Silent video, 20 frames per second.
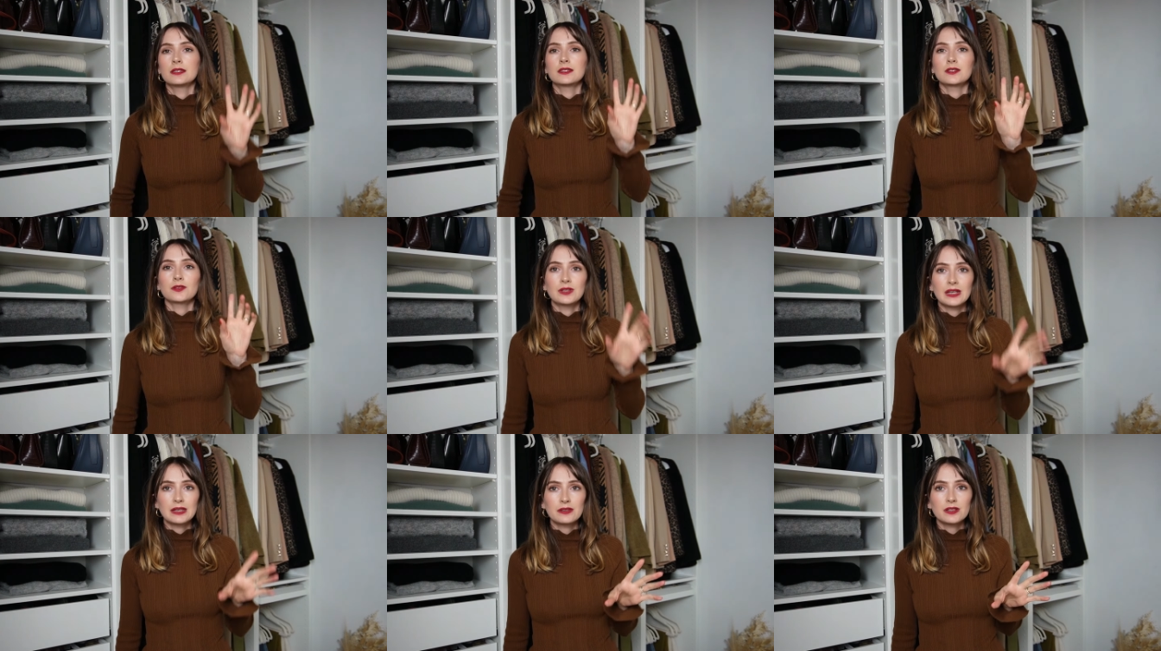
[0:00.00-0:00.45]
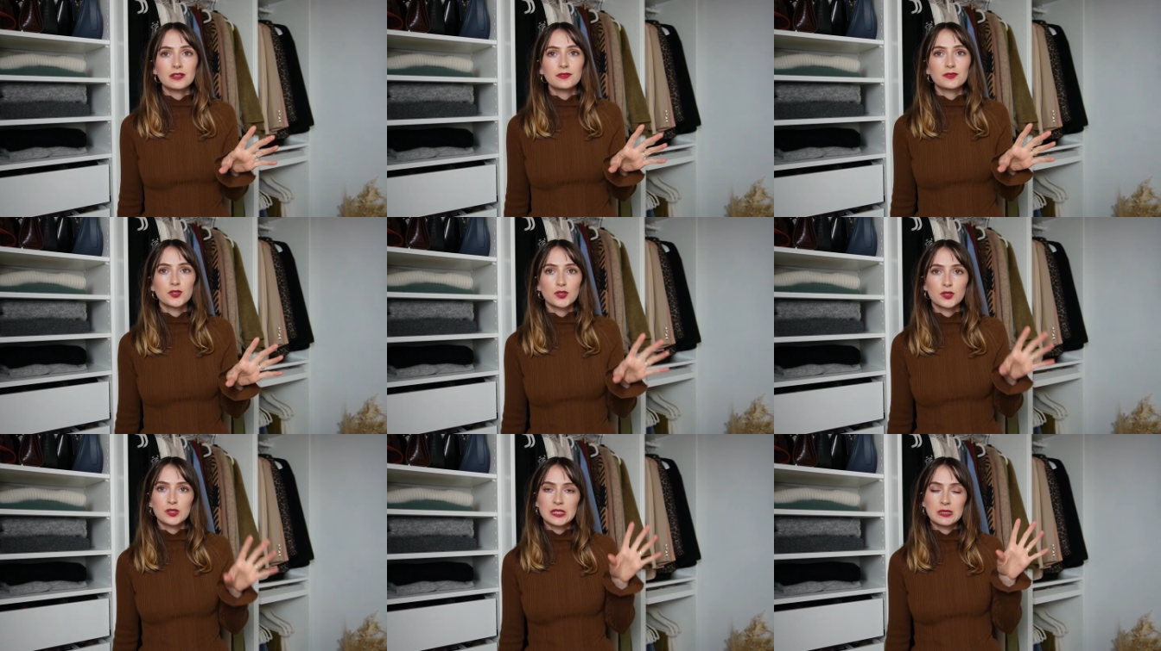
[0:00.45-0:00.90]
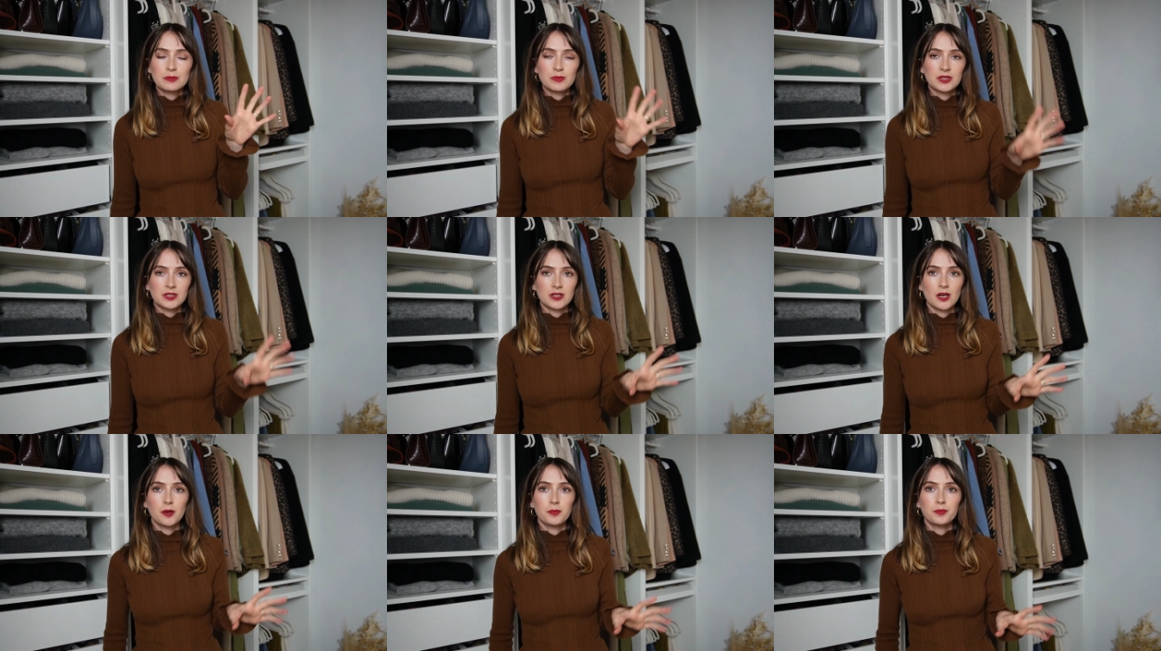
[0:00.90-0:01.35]
So now that I've tucked in my
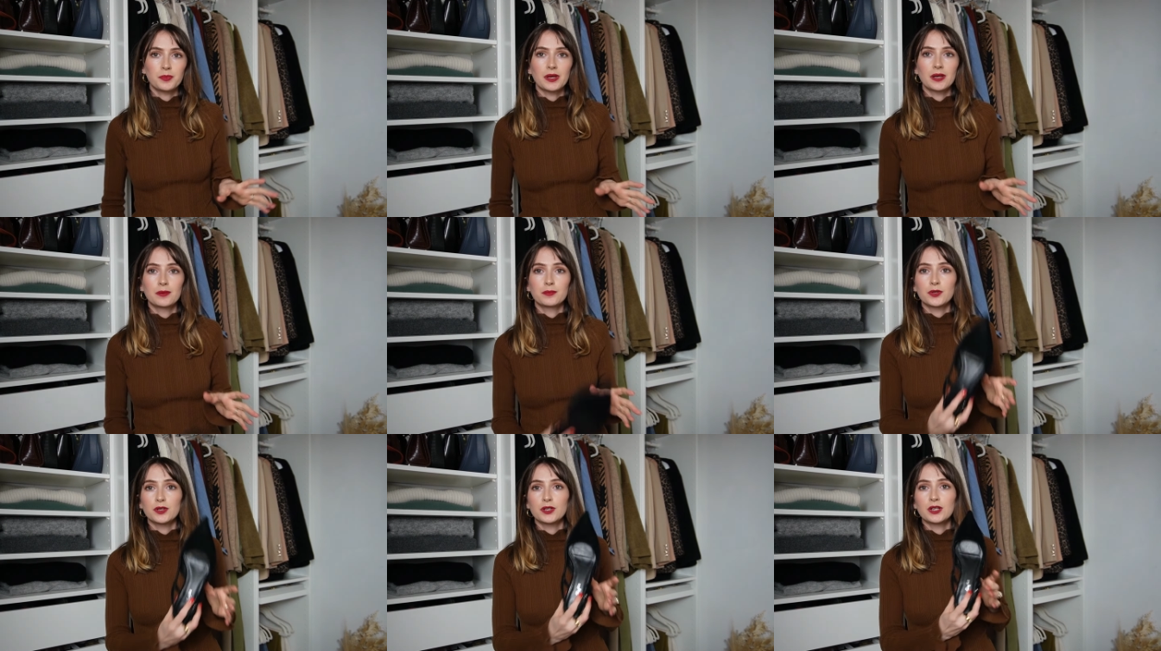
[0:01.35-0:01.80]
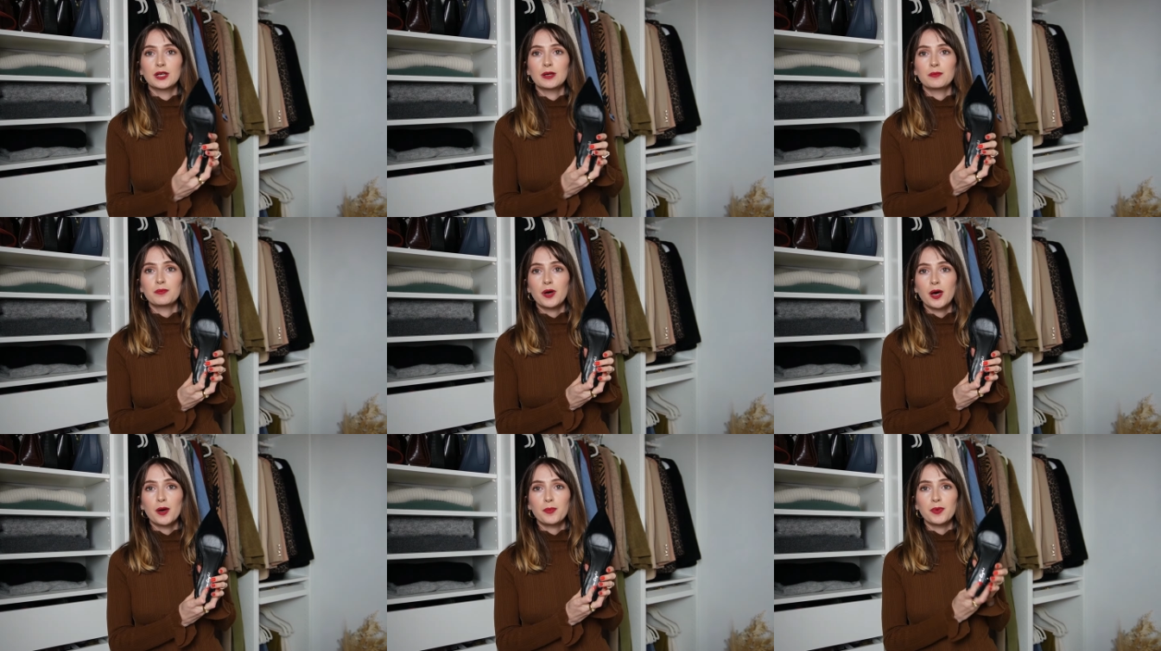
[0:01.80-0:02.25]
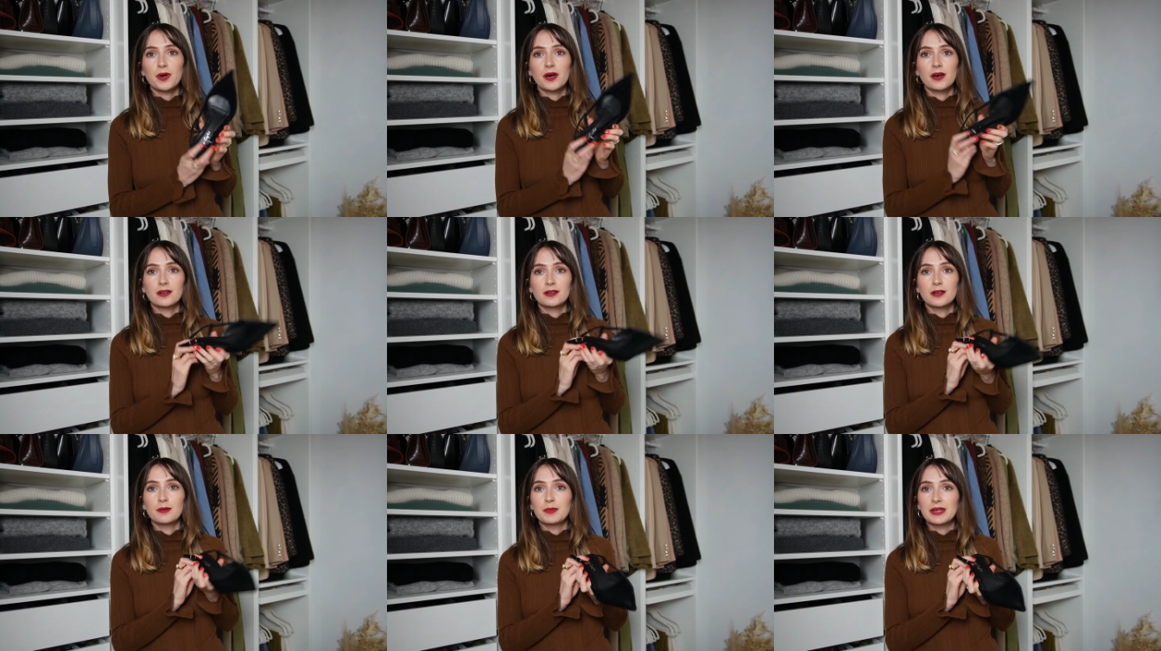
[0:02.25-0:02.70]
top, I'm gonna pop
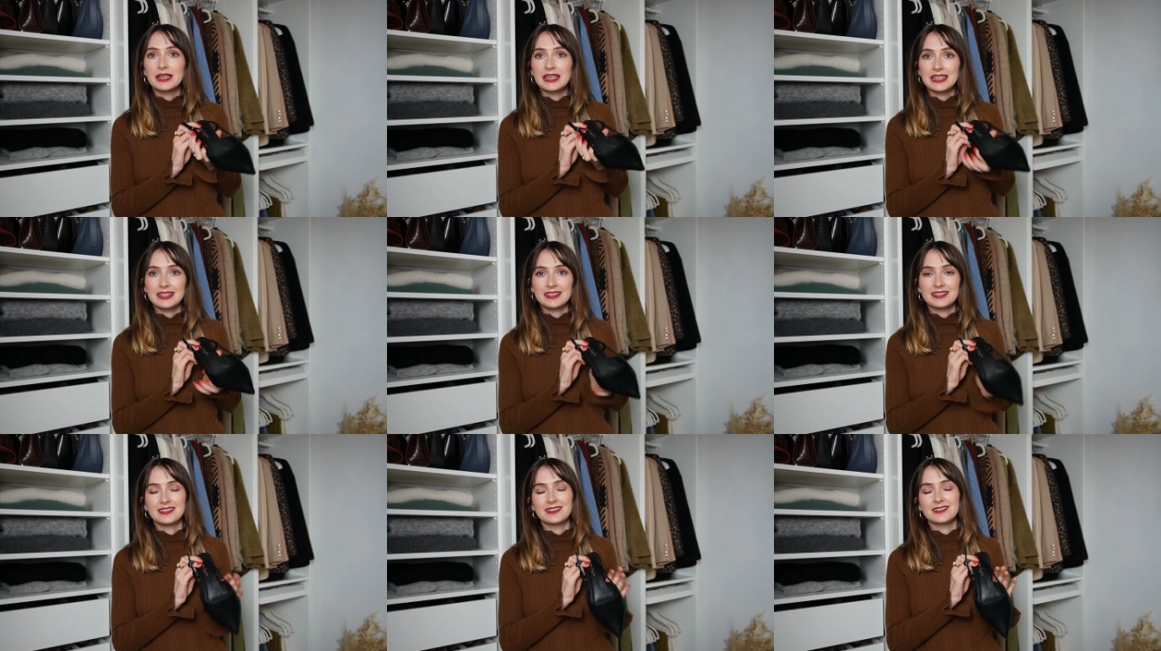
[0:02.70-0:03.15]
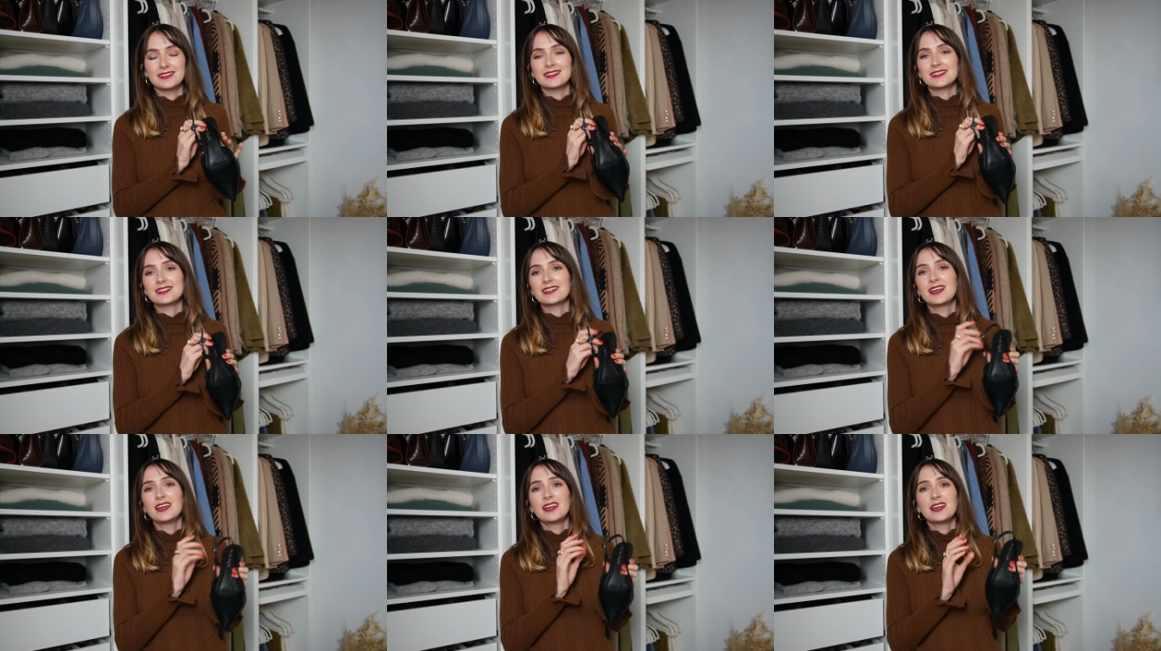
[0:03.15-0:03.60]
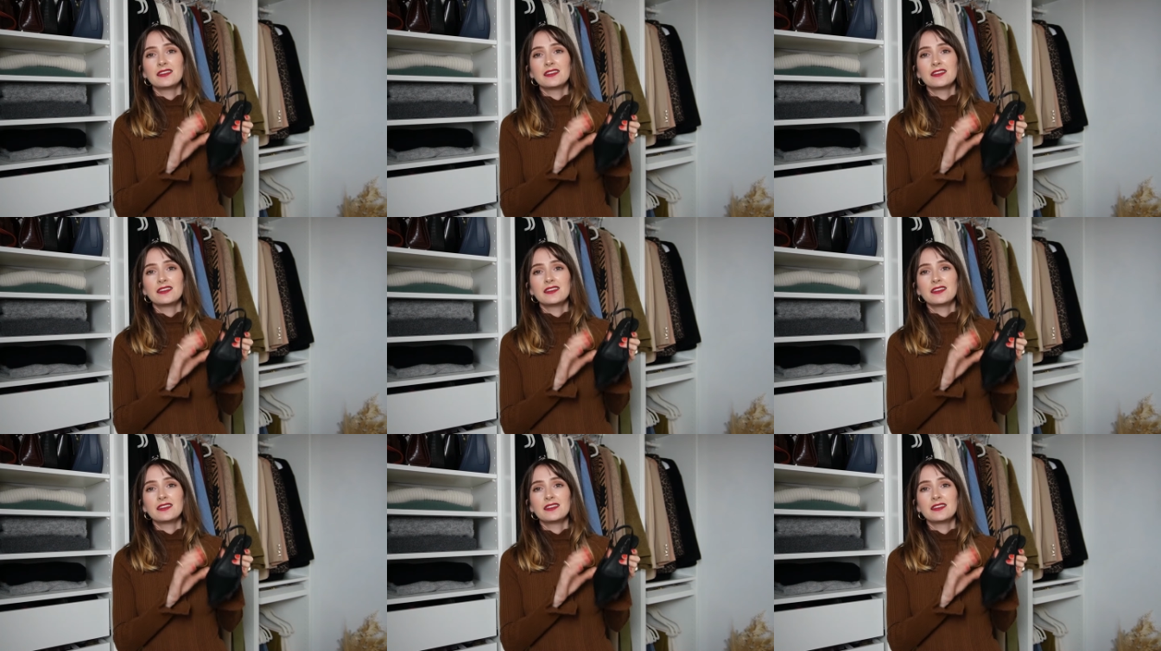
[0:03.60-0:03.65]
on my kitten heels.